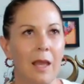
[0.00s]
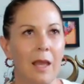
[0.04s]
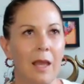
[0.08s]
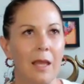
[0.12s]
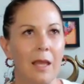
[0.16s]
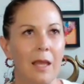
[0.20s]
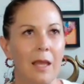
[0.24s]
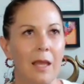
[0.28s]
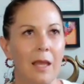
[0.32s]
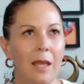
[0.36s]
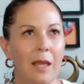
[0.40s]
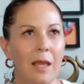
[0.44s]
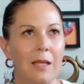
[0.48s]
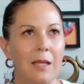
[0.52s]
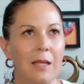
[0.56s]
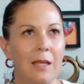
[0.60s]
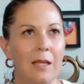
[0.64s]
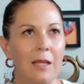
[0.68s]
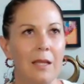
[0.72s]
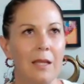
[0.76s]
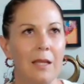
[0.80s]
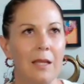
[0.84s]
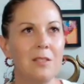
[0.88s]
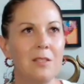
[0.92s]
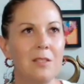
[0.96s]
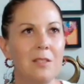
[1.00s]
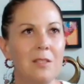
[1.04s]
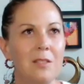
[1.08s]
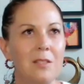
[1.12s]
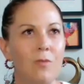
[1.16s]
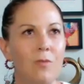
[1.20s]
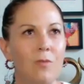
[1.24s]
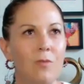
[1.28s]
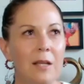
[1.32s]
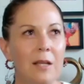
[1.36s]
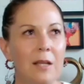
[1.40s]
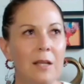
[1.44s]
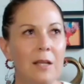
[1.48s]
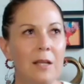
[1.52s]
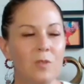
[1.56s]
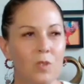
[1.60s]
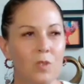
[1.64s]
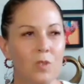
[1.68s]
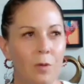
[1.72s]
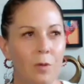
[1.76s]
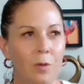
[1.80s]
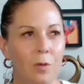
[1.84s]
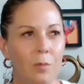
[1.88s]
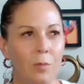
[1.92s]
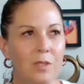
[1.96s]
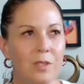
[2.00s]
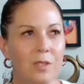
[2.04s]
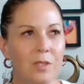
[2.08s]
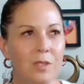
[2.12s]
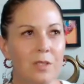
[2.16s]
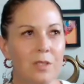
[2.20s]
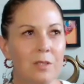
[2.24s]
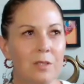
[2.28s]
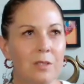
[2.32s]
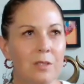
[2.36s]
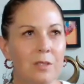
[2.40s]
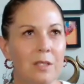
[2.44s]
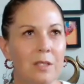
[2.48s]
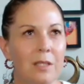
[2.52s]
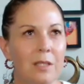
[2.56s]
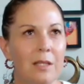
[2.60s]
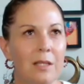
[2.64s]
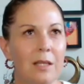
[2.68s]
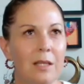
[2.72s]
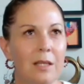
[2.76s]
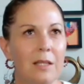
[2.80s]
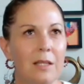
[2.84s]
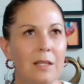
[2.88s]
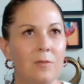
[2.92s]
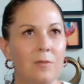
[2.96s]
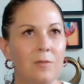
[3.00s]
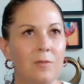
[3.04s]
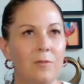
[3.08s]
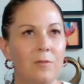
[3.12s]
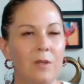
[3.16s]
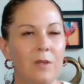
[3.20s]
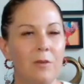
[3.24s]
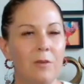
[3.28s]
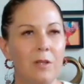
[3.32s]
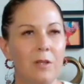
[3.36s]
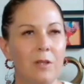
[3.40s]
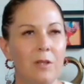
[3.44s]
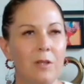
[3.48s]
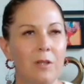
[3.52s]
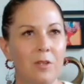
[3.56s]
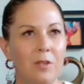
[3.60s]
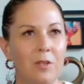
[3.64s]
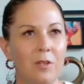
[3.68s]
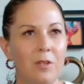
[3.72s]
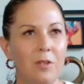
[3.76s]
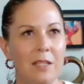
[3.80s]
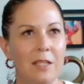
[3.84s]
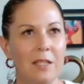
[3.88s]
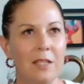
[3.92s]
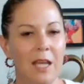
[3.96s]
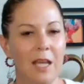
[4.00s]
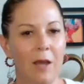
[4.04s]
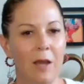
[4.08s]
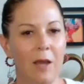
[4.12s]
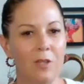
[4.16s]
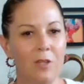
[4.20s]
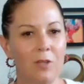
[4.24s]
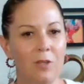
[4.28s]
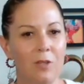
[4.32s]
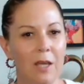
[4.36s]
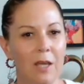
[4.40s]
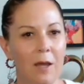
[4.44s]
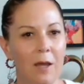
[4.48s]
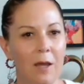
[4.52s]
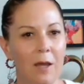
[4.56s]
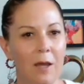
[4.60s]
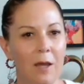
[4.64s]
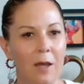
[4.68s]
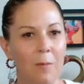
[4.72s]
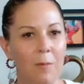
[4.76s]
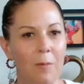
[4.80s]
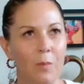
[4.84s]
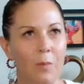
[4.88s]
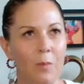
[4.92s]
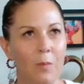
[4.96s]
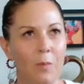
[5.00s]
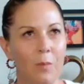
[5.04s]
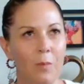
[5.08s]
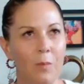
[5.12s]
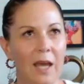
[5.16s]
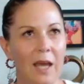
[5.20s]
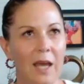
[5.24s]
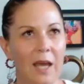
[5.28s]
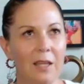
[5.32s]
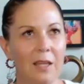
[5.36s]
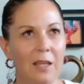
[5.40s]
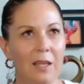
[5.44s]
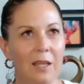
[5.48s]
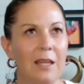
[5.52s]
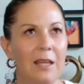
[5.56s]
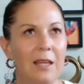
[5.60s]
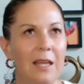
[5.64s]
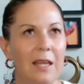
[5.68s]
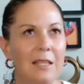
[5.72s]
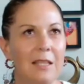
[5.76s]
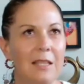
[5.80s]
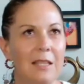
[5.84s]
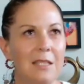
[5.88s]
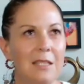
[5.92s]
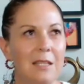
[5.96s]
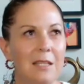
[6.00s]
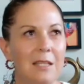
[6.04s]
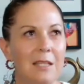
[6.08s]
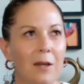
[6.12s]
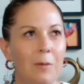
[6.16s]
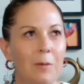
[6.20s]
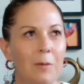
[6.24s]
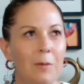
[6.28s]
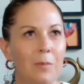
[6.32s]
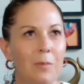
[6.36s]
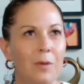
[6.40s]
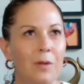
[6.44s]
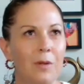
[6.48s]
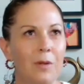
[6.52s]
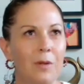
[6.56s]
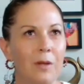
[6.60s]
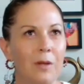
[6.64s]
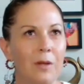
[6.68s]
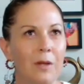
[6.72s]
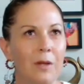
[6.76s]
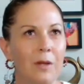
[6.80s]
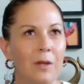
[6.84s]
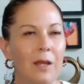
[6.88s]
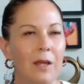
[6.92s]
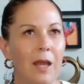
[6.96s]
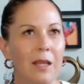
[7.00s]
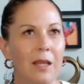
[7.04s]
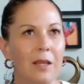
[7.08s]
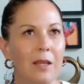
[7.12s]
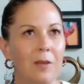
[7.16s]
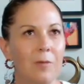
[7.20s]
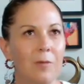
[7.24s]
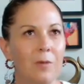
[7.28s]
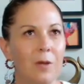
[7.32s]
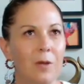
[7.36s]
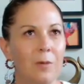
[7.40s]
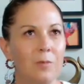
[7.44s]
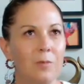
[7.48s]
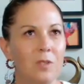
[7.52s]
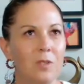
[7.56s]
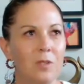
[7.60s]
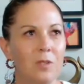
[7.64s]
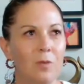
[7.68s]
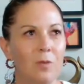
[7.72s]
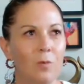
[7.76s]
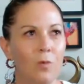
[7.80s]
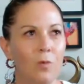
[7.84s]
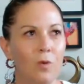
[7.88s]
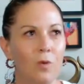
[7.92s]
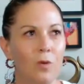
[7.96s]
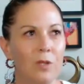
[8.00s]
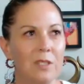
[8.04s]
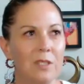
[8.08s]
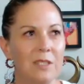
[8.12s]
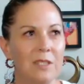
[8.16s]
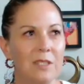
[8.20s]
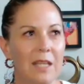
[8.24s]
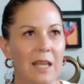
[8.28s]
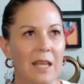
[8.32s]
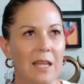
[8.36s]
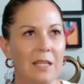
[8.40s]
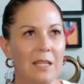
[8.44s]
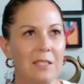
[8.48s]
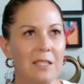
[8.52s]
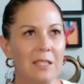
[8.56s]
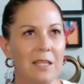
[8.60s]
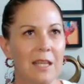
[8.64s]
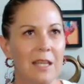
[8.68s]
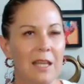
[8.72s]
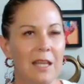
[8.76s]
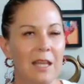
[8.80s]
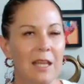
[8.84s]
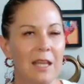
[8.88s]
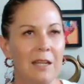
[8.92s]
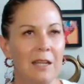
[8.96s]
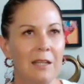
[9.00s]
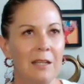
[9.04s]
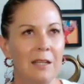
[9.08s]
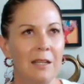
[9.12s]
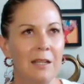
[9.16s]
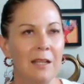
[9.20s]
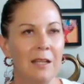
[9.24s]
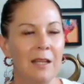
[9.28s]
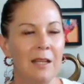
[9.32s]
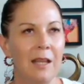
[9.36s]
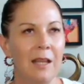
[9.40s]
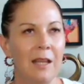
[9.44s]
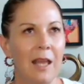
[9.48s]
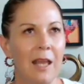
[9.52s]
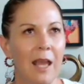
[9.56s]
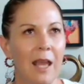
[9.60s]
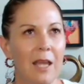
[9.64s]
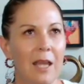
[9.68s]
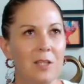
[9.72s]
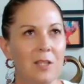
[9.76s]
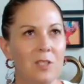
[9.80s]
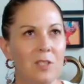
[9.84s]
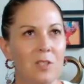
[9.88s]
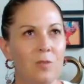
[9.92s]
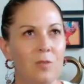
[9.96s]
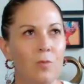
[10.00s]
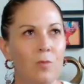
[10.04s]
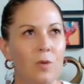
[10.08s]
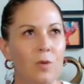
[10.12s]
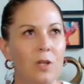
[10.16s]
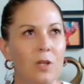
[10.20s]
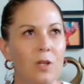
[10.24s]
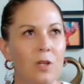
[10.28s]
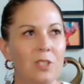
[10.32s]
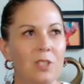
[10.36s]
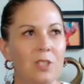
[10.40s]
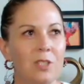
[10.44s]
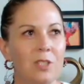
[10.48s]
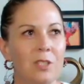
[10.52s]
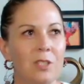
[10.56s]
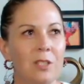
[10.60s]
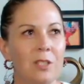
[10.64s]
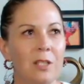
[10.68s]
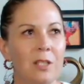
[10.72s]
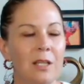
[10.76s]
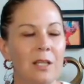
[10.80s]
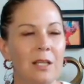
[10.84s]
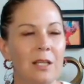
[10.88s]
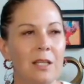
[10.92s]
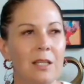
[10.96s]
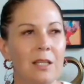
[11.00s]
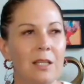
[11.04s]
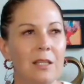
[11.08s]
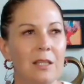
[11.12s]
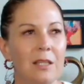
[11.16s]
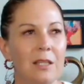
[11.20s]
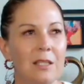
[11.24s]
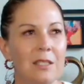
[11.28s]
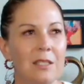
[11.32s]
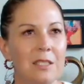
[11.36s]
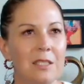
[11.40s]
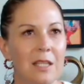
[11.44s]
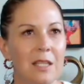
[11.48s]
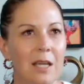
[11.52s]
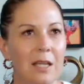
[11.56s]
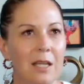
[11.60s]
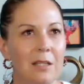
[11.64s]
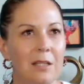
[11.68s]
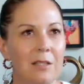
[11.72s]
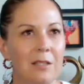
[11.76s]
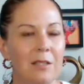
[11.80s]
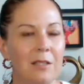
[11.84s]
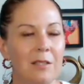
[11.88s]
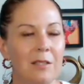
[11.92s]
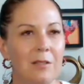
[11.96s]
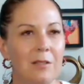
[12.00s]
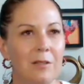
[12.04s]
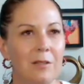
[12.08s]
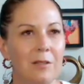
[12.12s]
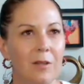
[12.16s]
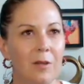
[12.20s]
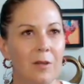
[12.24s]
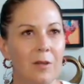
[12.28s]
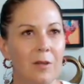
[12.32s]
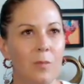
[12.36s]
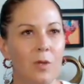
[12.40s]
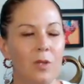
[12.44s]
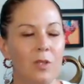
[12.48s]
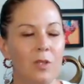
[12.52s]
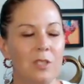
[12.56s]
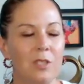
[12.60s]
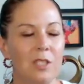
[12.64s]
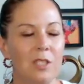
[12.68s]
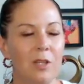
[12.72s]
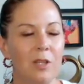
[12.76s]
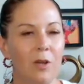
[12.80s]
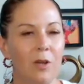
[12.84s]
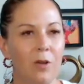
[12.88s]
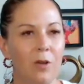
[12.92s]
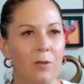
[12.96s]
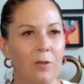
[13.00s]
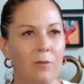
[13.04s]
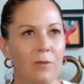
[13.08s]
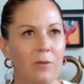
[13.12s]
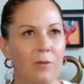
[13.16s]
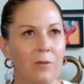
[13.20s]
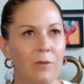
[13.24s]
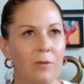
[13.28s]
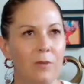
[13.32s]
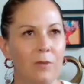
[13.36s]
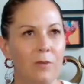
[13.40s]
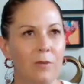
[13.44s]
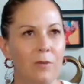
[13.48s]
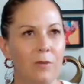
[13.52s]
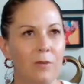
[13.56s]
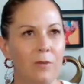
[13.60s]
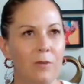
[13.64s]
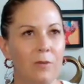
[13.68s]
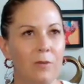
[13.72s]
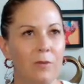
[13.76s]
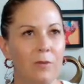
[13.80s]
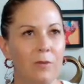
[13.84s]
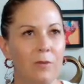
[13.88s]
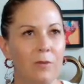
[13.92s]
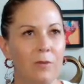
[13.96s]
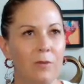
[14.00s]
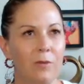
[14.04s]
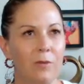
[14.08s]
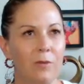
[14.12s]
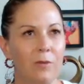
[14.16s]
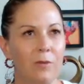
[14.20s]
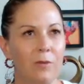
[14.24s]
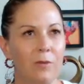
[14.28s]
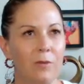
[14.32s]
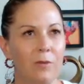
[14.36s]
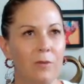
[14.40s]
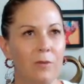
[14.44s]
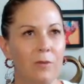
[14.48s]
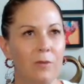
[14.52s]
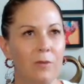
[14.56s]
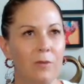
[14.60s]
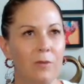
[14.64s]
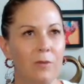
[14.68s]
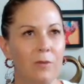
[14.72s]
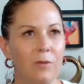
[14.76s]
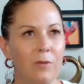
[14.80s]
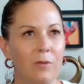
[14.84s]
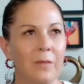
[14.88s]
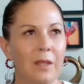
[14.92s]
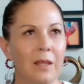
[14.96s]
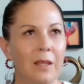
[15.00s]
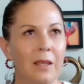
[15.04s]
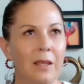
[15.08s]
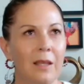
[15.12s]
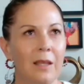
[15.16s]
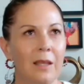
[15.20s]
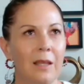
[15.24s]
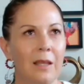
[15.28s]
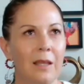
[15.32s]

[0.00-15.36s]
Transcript: And as the rain stops, it's a very light shower, you come back and sit up and come to the water's edge again as you watch the sun emerging over the horizon.